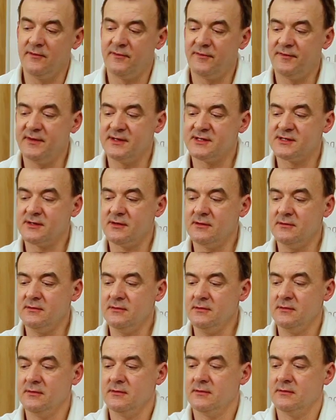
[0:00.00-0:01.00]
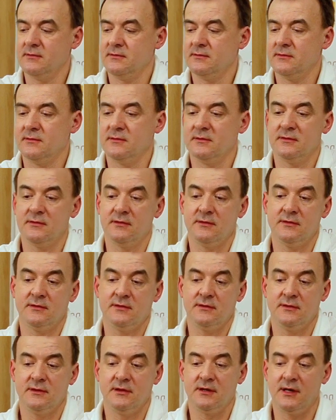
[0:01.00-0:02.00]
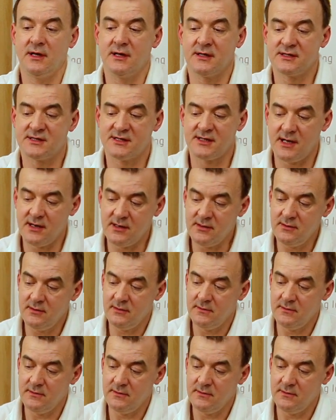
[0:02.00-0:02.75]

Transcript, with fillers: fits on like so.